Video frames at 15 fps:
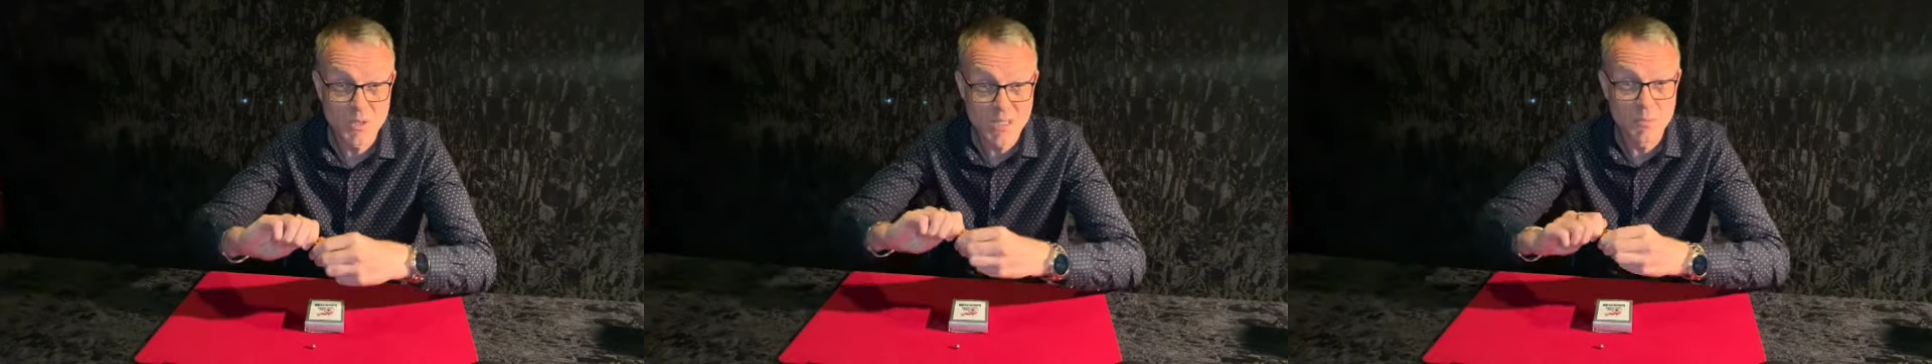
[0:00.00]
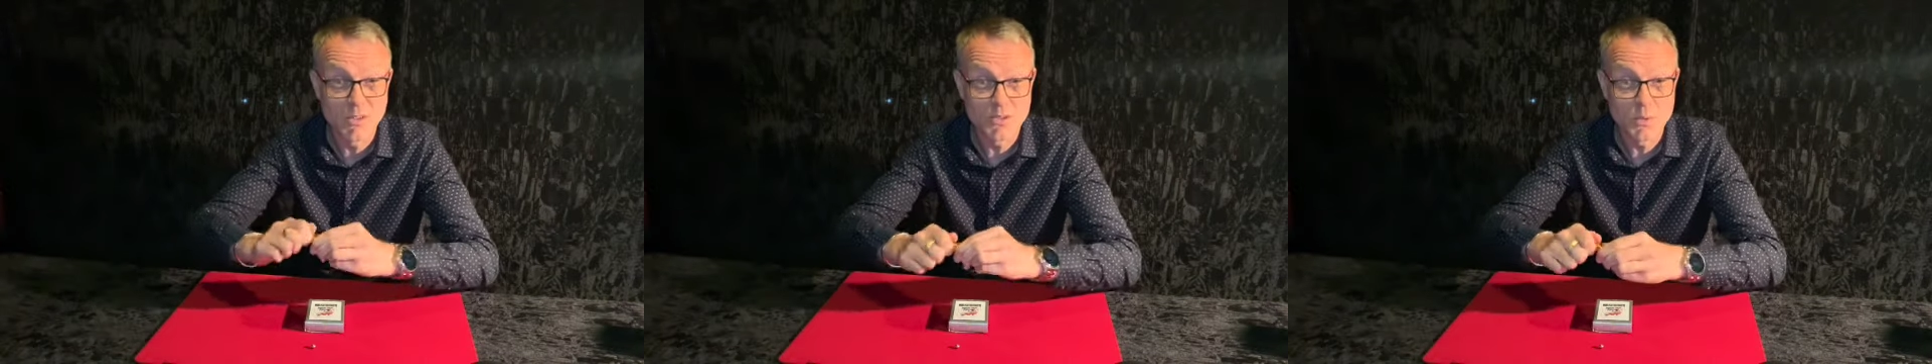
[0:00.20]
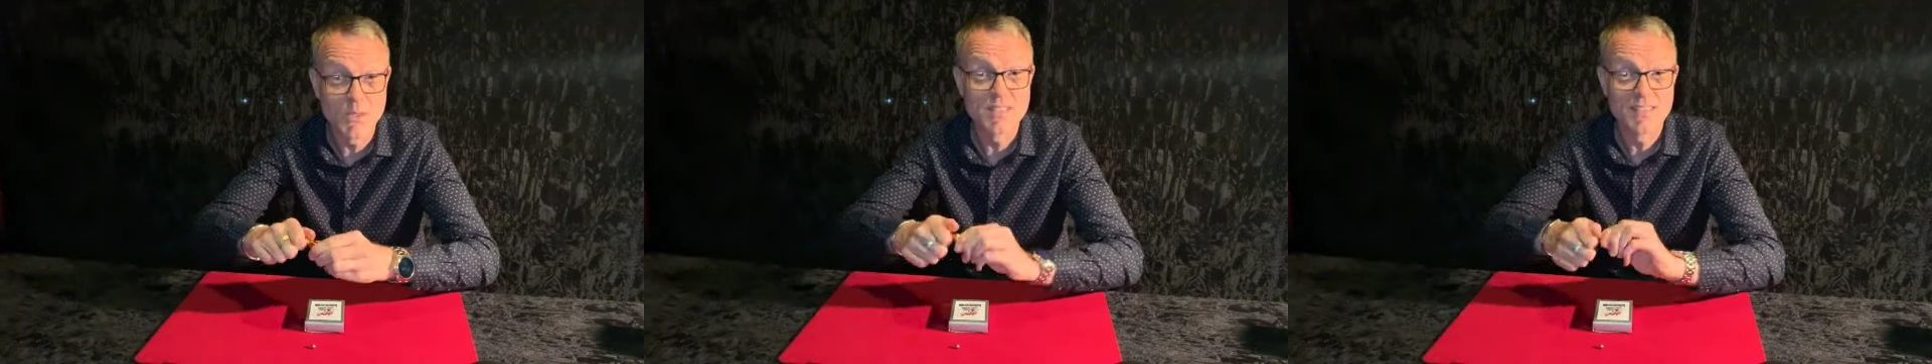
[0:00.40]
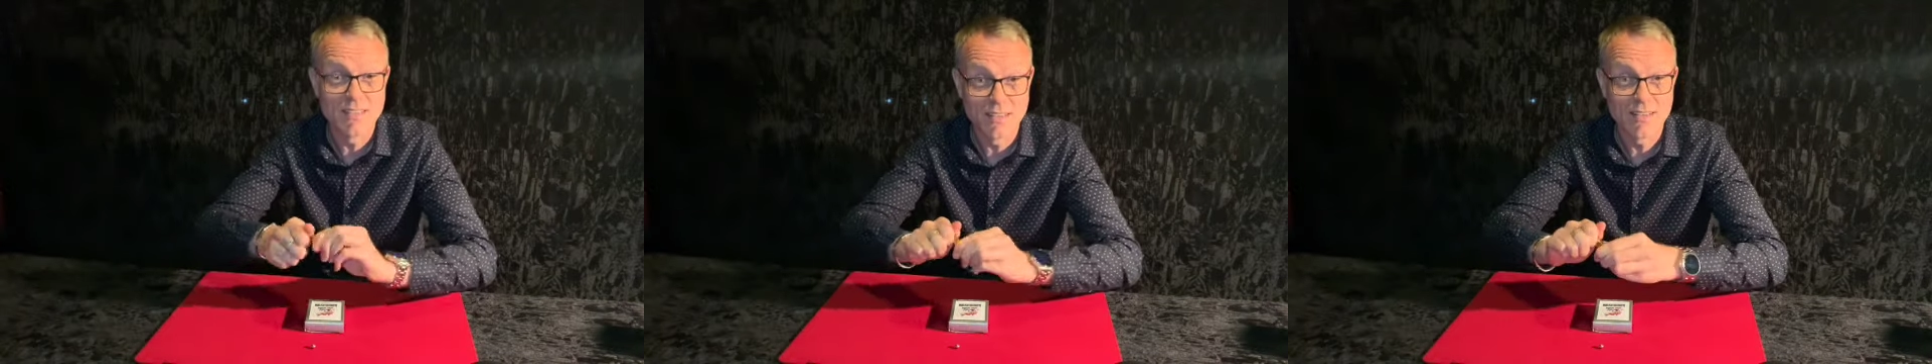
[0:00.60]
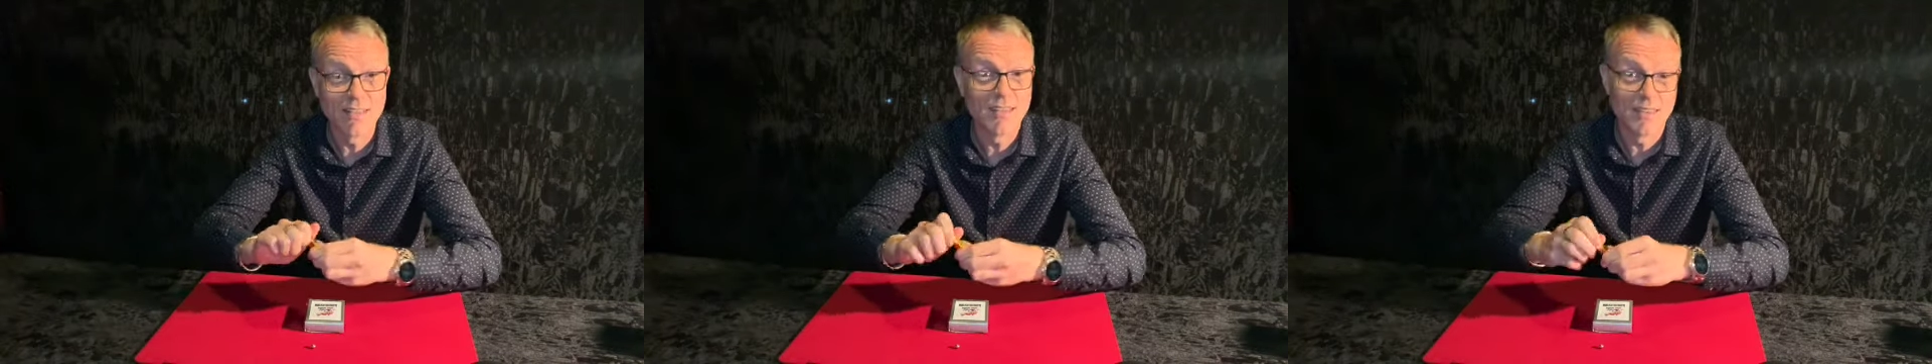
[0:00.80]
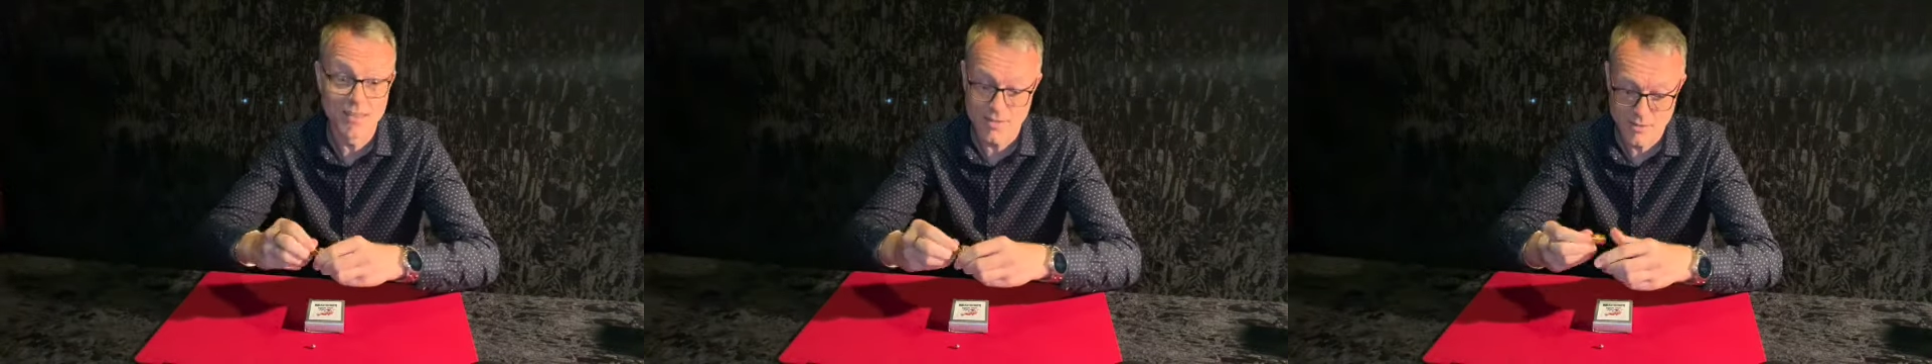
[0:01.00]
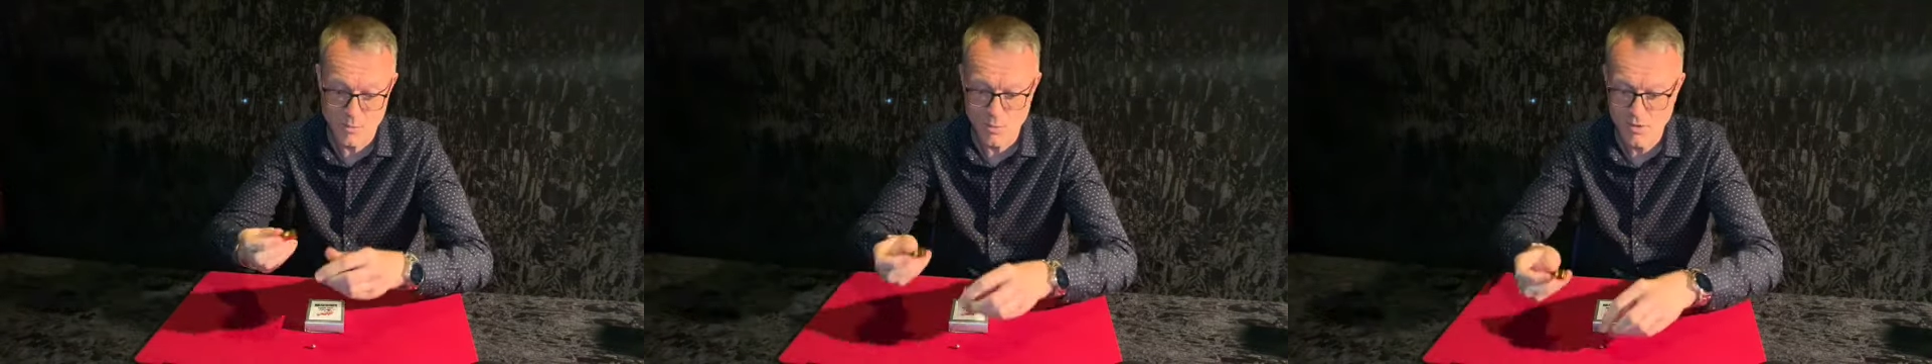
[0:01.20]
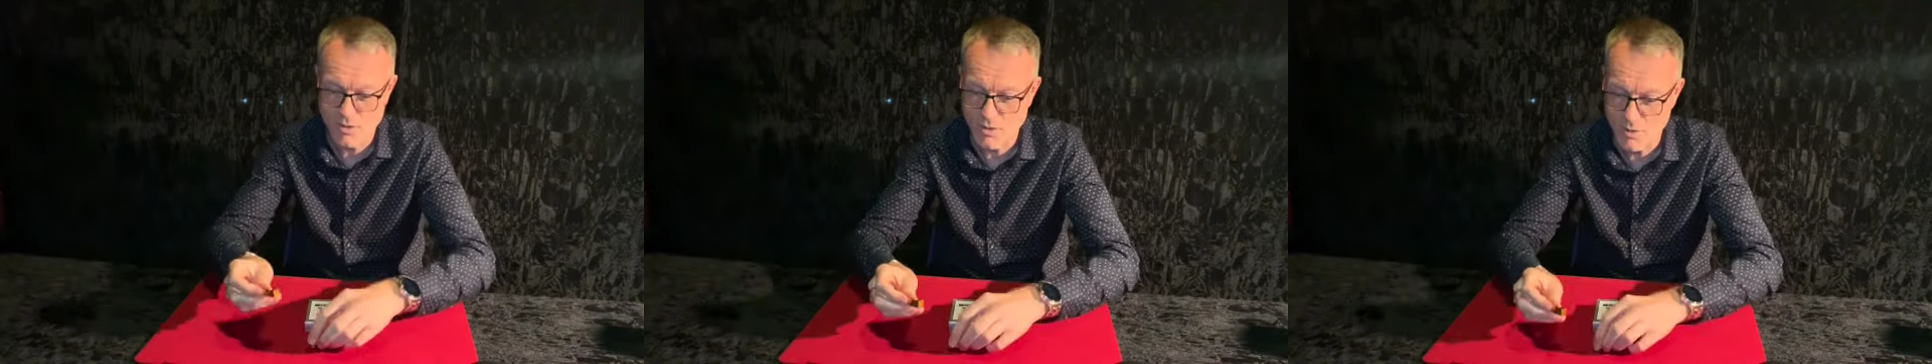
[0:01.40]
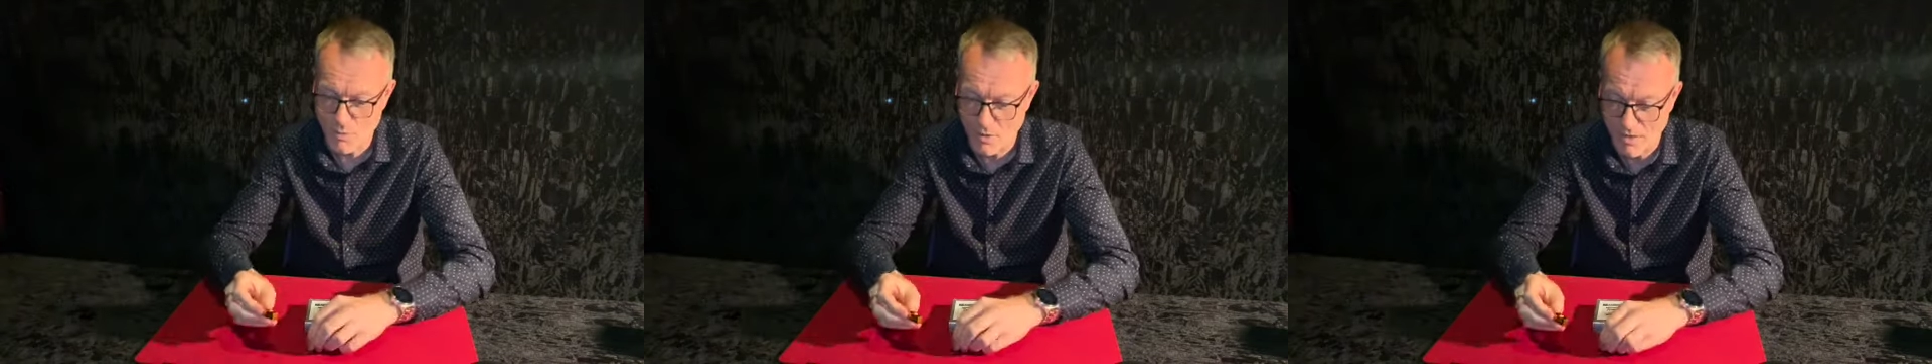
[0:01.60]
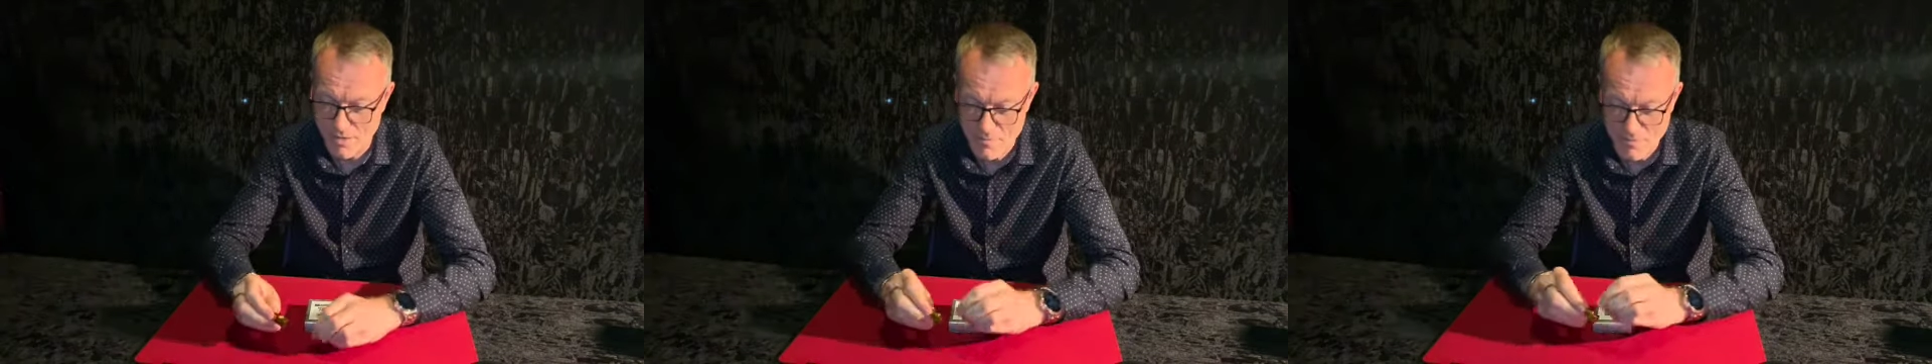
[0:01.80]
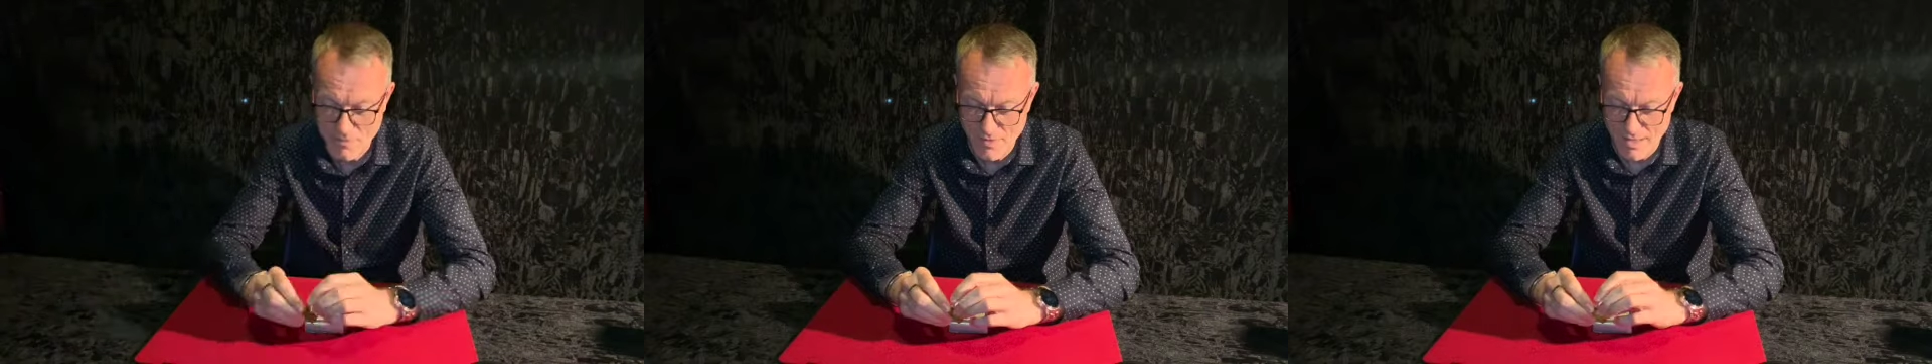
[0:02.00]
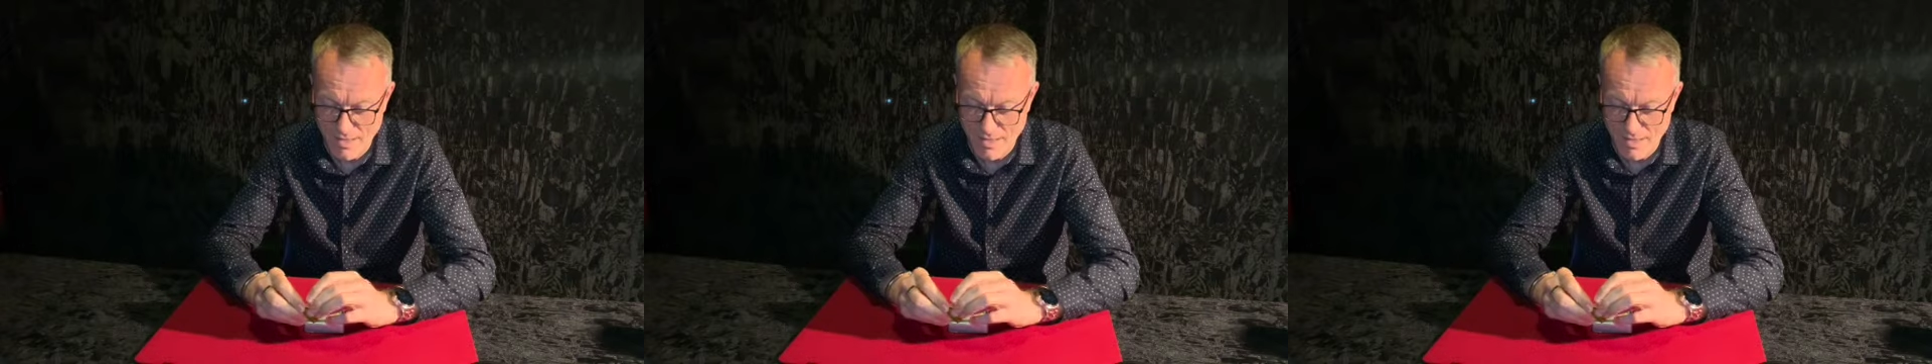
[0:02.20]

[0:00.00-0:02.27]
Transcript: people twist and thinking that's something to do with it.